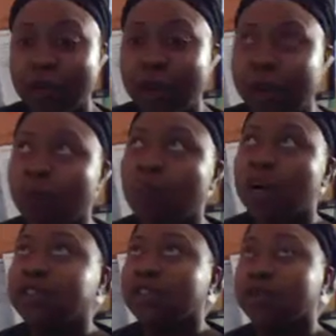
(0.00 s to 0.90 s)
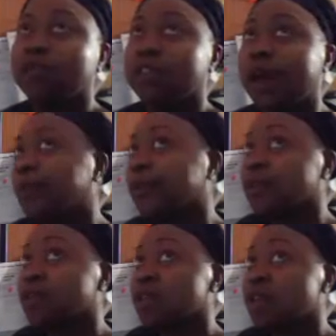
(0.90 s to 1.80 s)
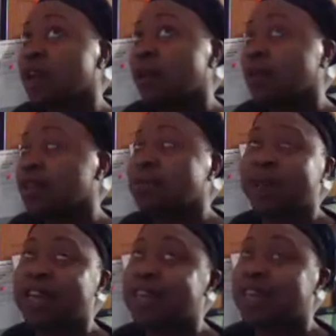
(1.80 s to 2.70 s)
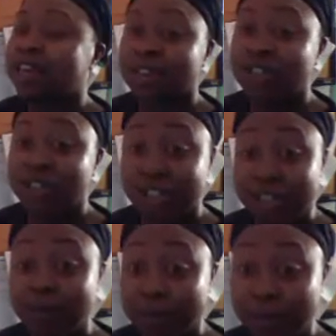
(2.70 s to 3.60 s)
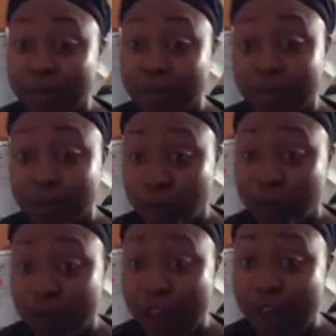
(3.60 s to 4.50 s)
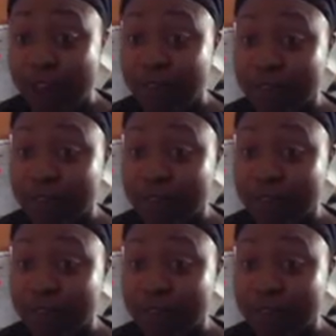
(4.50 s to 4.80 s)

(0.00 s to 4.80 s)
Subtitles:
away, what two numbers multiply together to give me 45?